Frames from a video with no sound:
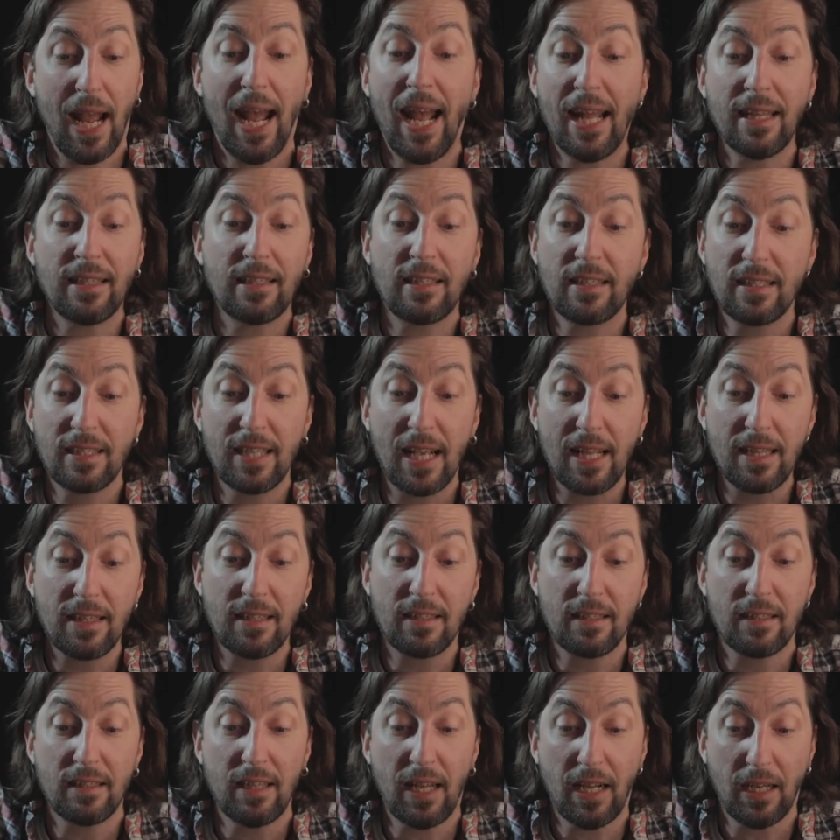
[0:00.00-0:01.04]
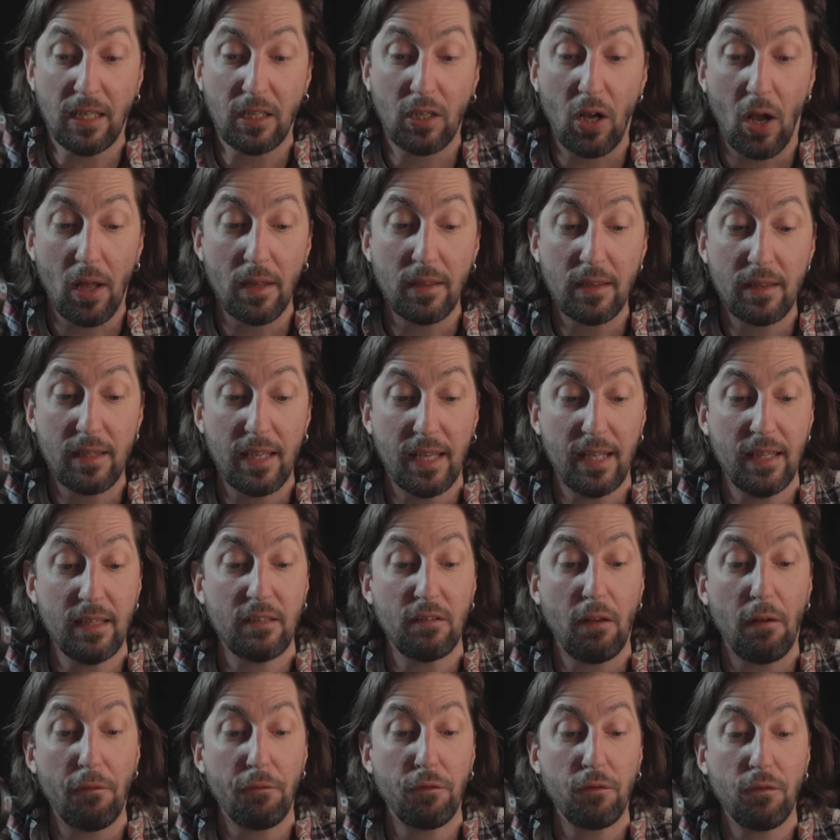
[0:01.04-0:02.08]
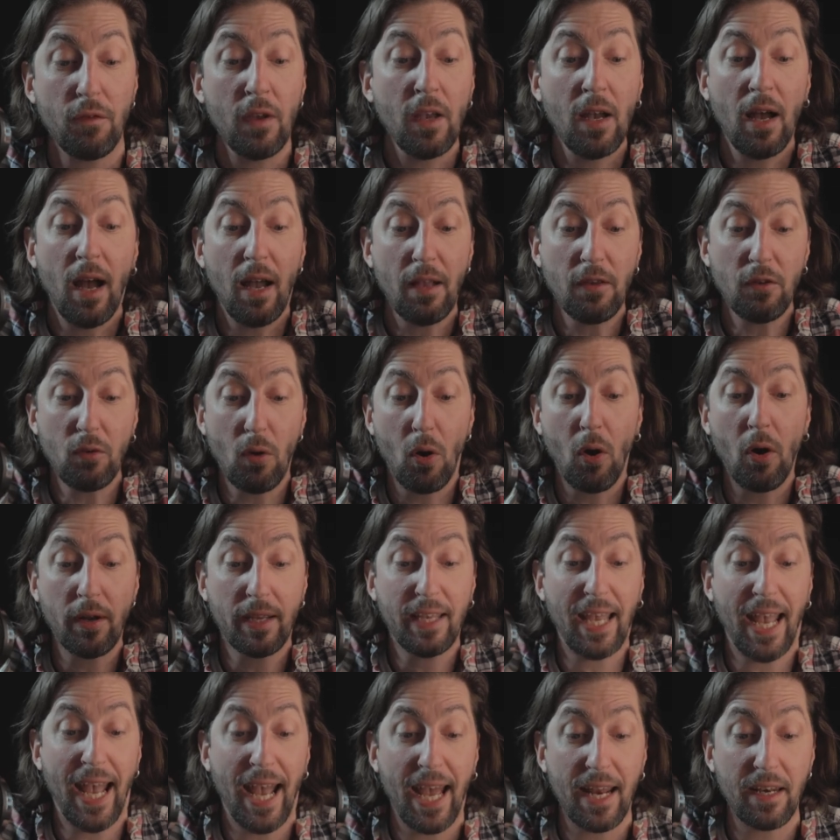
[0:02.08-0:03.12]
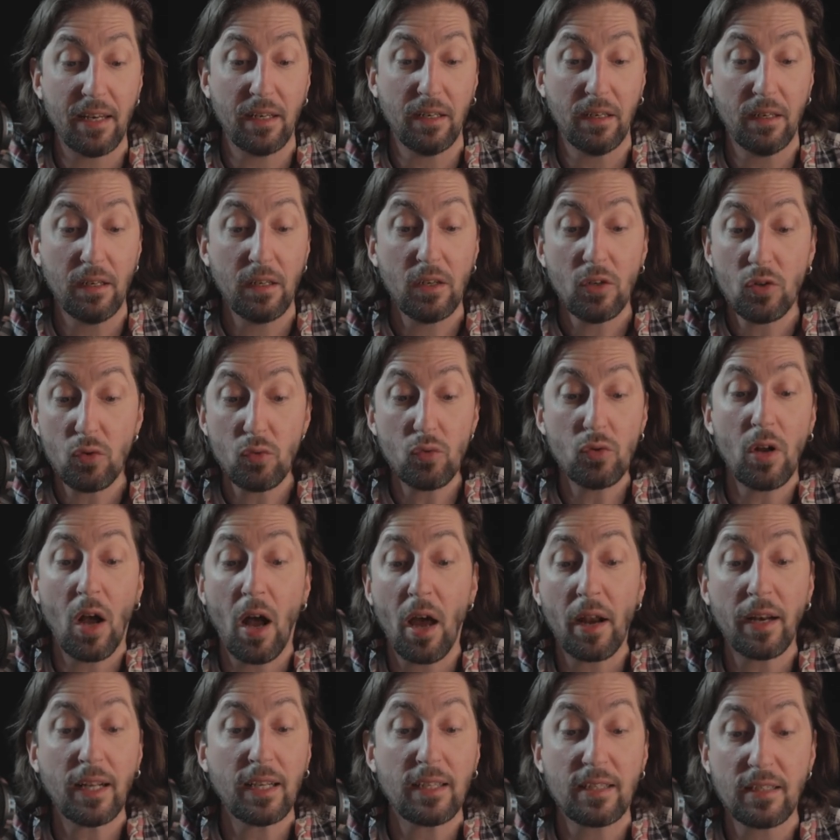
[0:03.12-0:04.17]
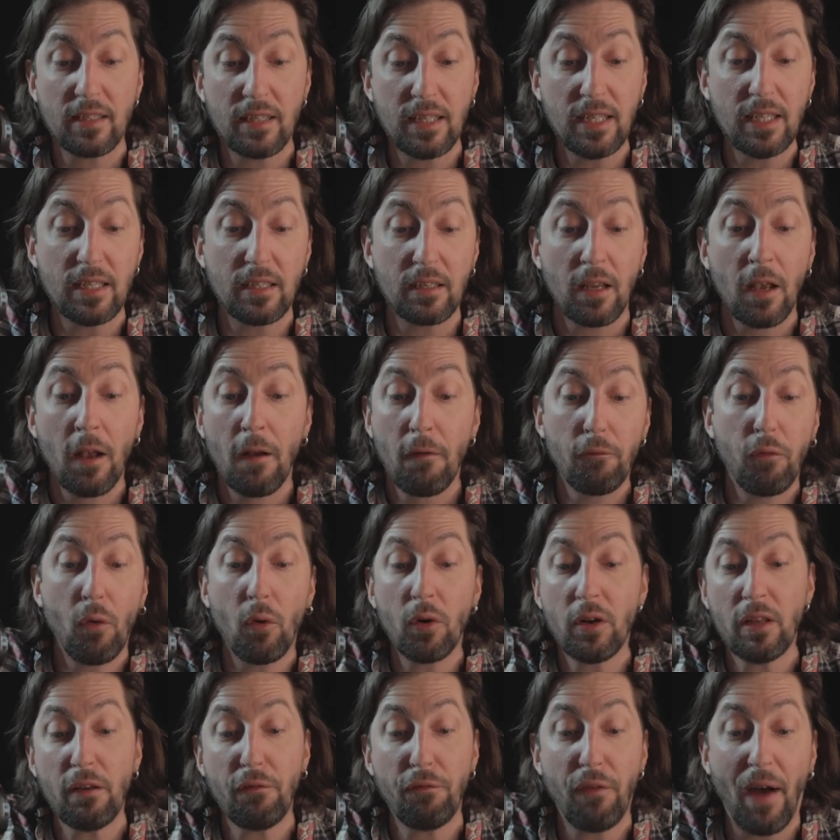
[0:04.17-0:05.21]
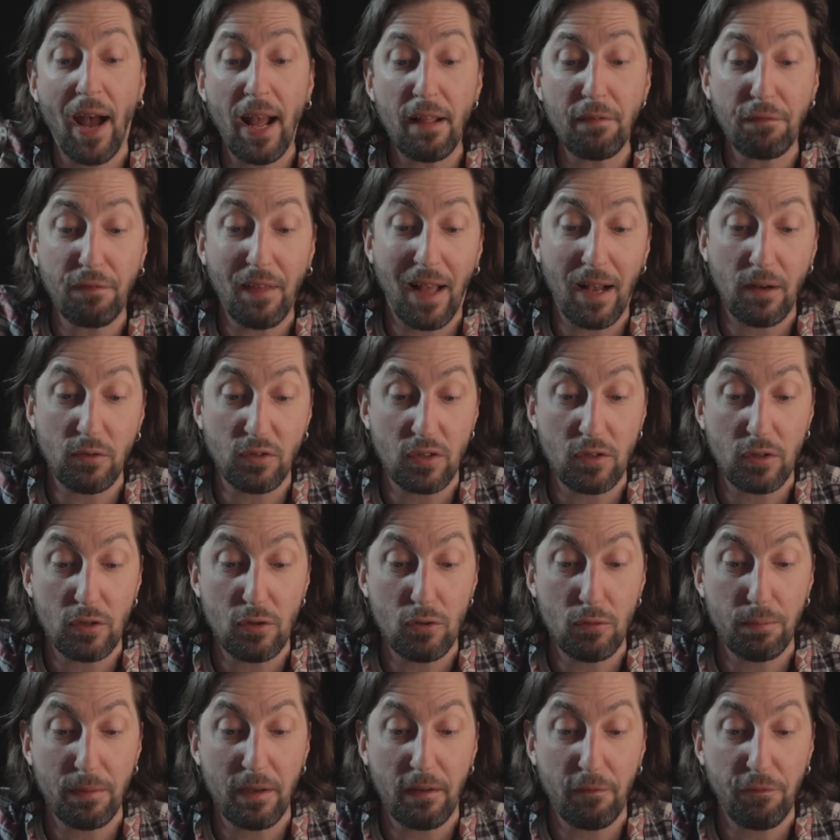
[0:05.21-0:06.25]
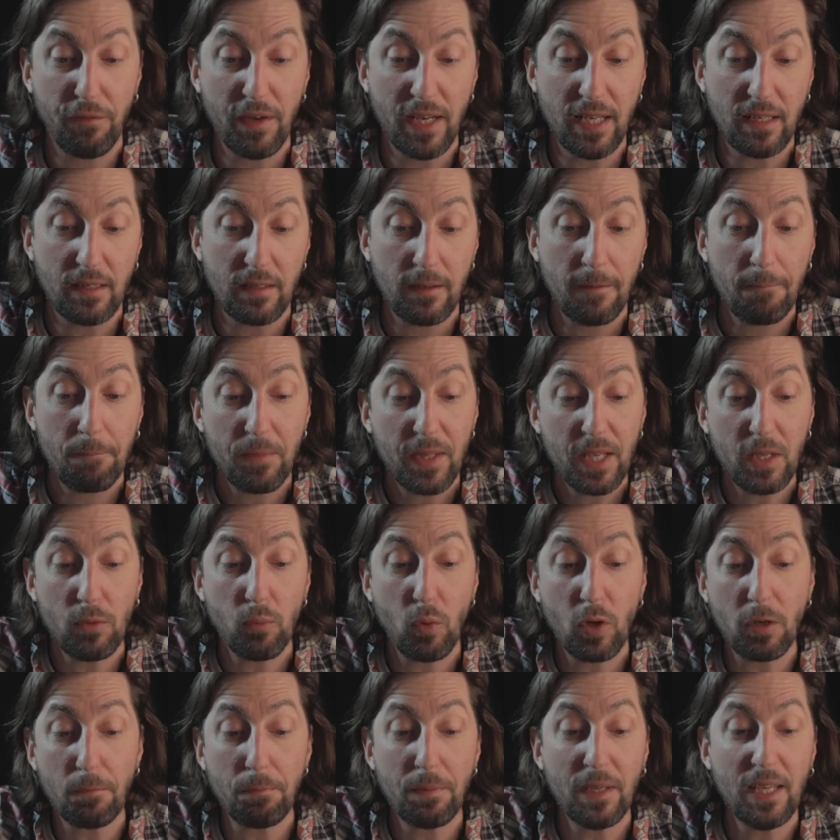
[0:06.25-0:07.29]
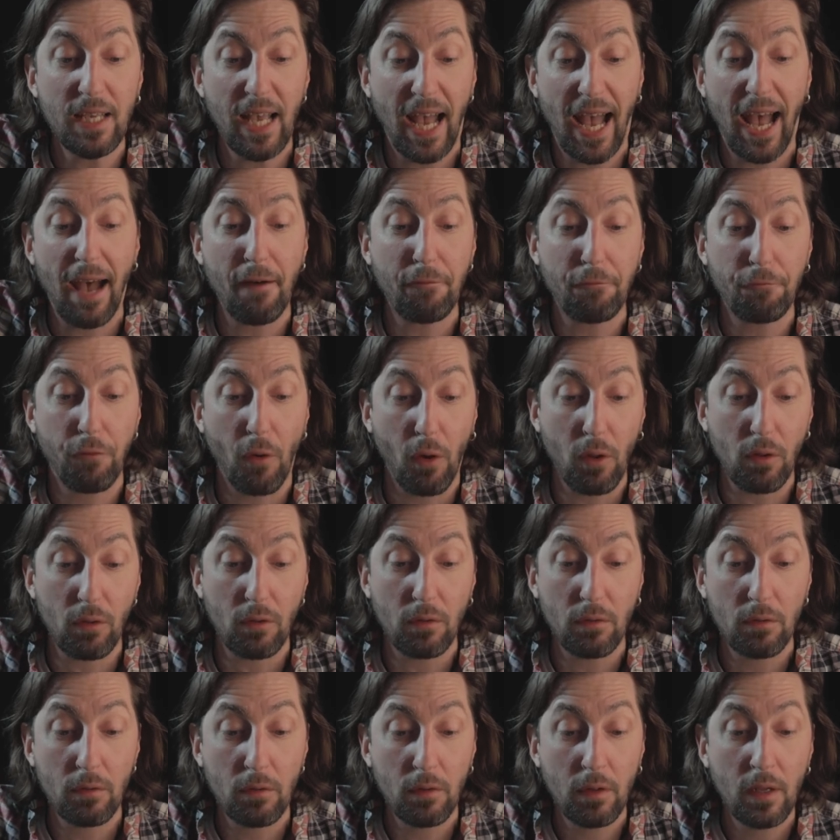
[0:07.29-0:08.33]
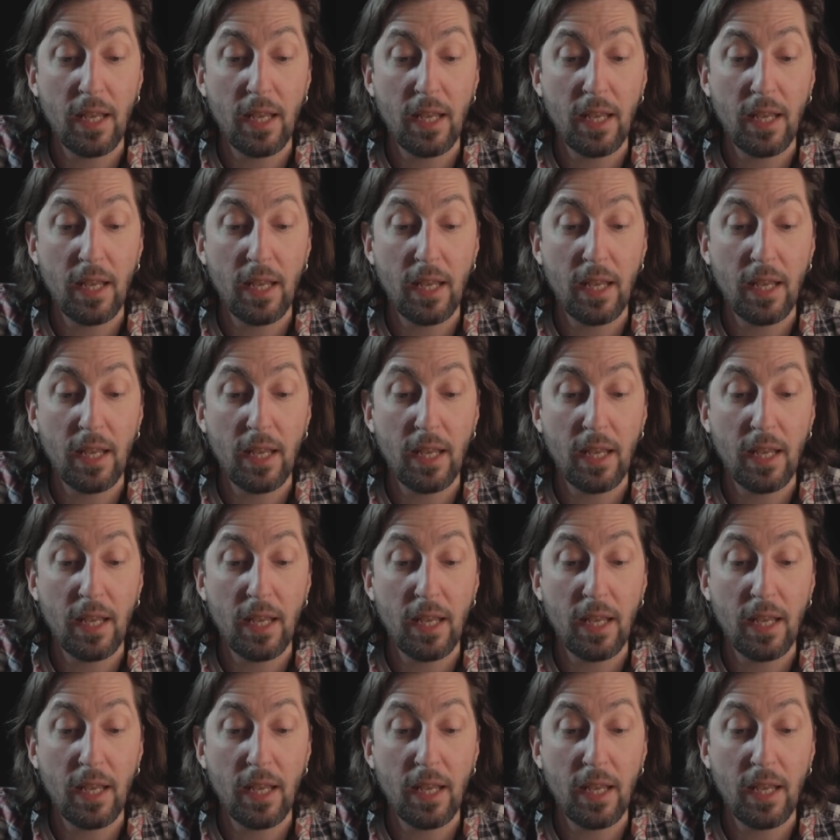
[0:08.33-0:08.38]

and since the contents of your cannon do not exceed 45,000 cubic feet, it would be half full,